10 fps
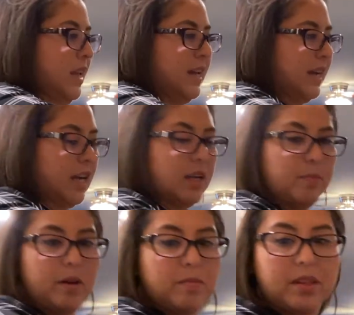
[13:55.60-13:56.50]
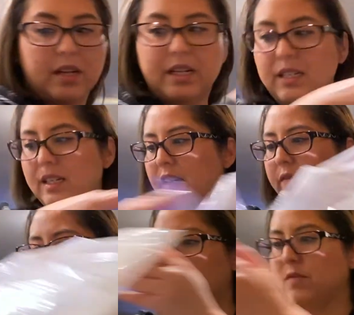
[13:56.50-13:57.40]
Kind of bummed that I didn't have
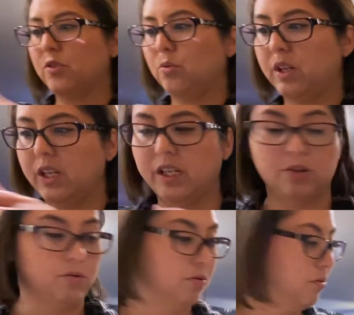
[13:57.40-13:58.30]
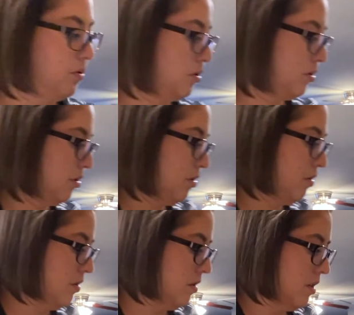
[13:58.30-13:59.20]
enough zucchini noodles,
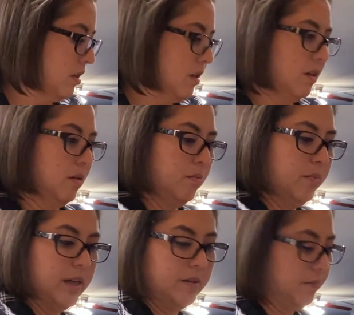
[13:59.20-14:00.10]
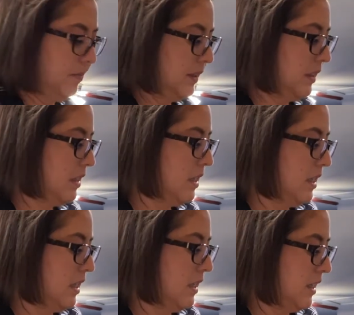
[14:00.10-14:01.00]
but
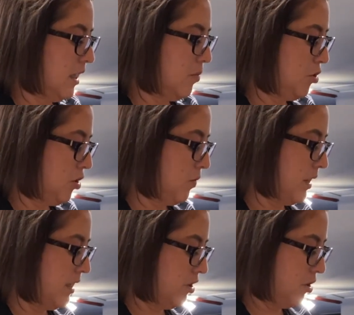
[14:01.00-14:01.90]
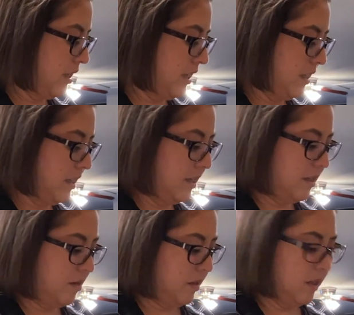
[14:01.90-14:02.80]
I'm sure when I start eating it,
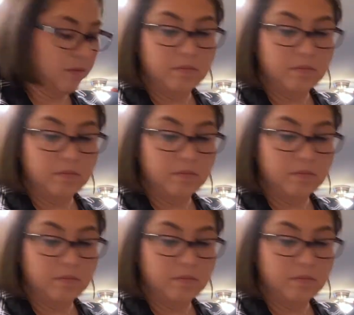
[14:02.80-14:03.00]
I'm gonna